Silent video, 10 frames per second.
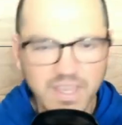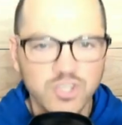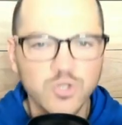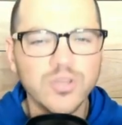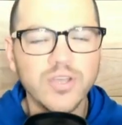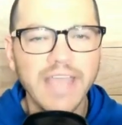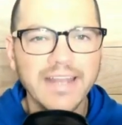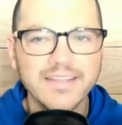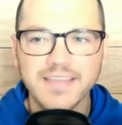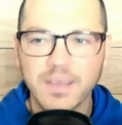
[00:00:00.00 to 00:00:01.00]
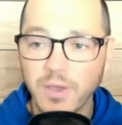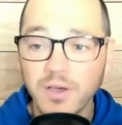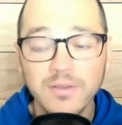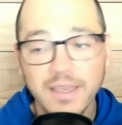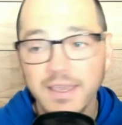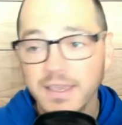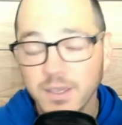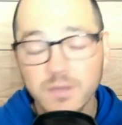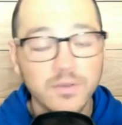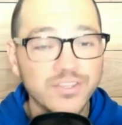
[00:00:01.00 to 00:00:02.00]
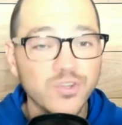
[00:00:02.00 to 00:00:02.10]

you can look at it and say, well, it was only